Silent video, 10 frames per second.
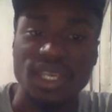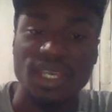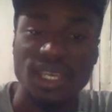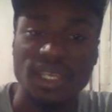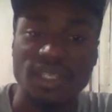
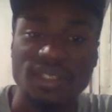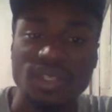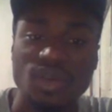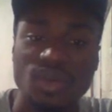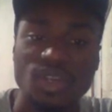and
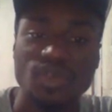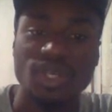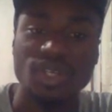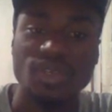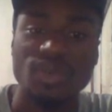what you want
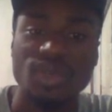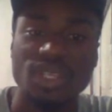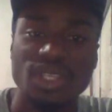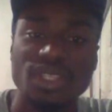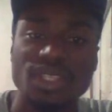to do
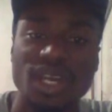is